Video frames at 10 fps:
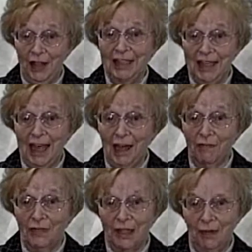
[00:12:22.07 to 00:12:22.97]
this
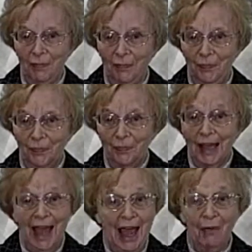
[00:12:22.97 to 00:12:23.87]
gift,
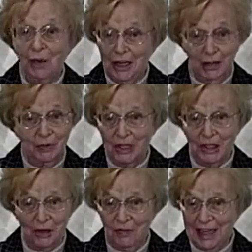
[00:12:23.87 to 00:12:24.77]
and we don't
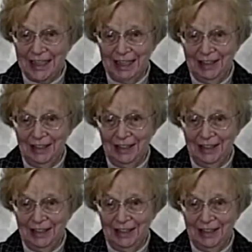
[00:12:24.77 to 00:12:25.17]
deserve it.